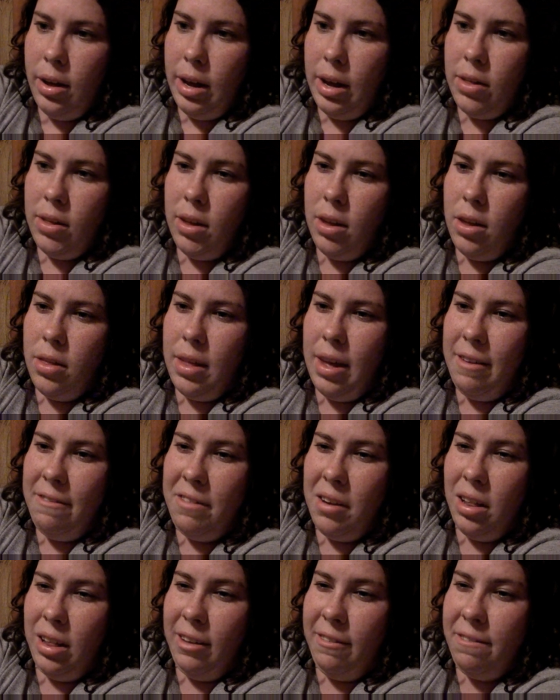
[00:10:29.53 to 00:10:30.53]
And then that
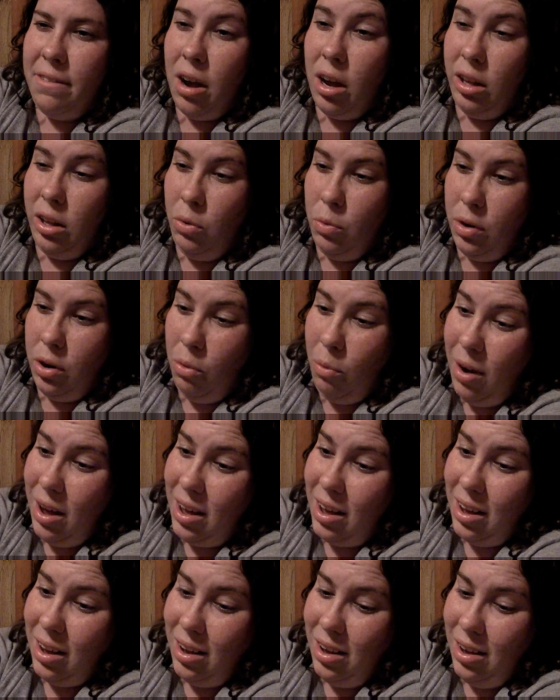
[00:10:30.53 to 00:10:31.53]
feeling finally went
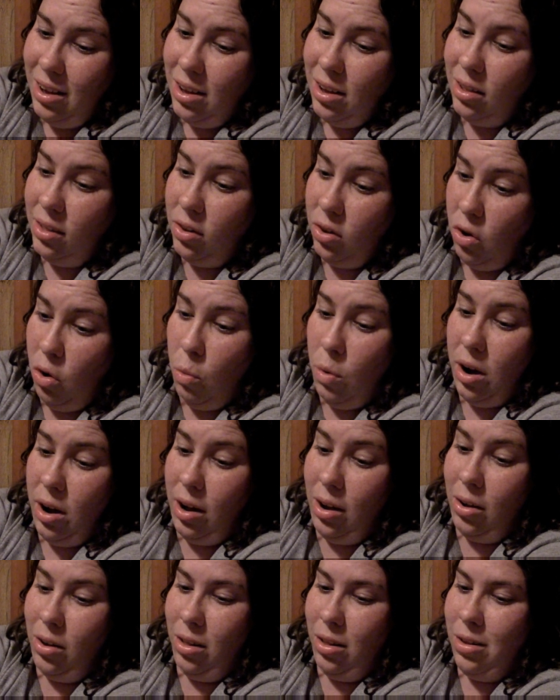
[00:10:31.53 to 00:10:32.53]
away. It took a
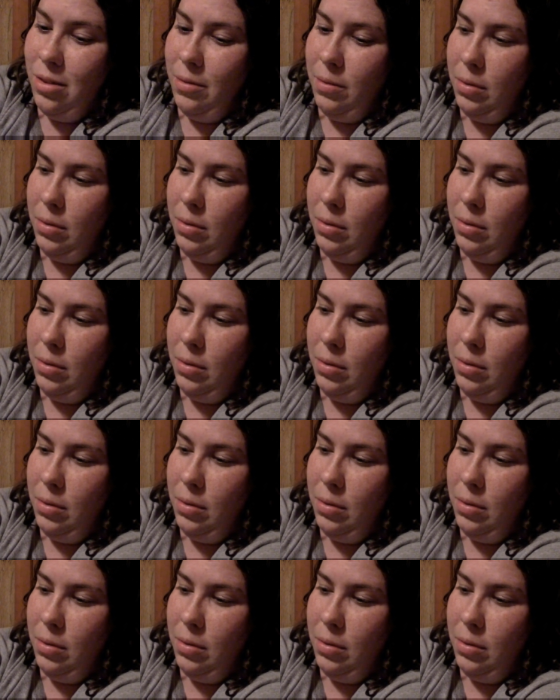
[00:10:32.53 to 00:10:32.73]
while.